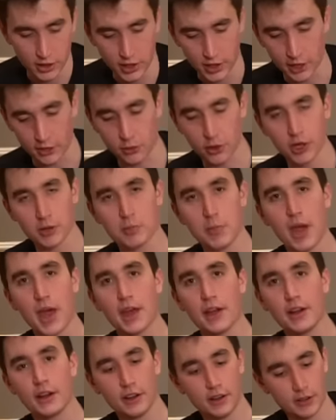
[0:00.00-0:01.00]
in a quick
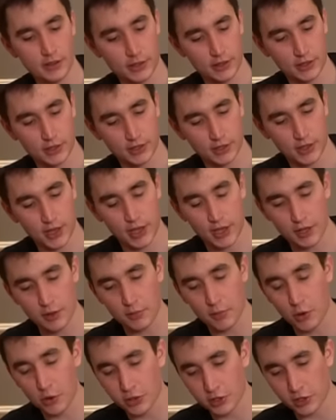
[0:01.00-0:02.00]
manner, get you
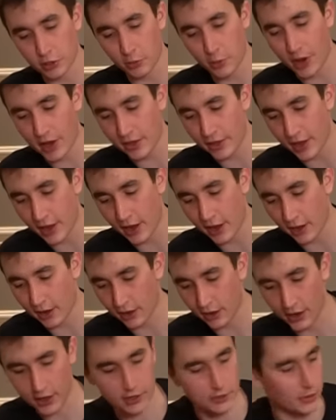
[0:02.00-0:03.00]
most of the way
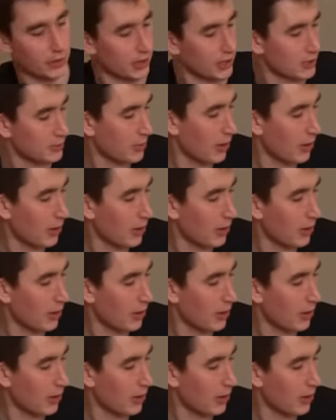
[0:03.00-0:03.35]
there as quick as